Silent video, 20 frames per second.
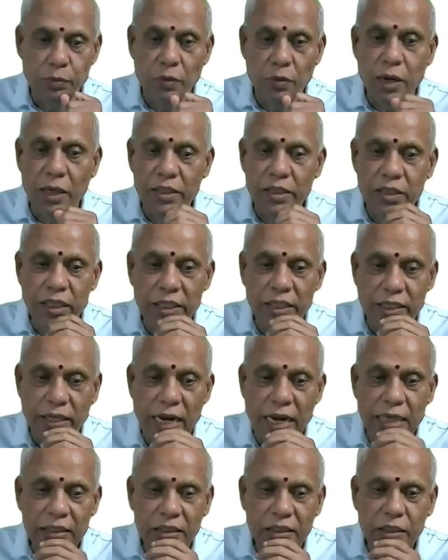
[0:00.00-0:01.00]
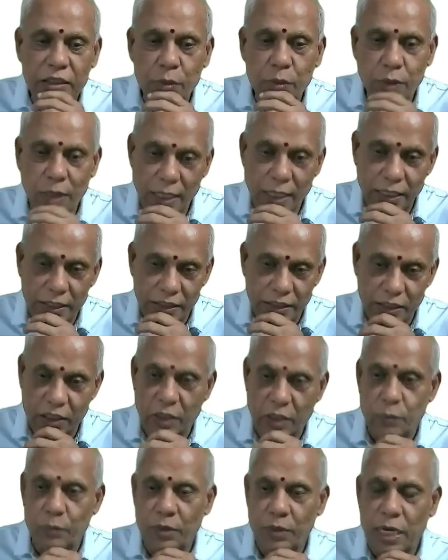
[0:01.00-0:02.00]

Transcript: What's a transitive relationship?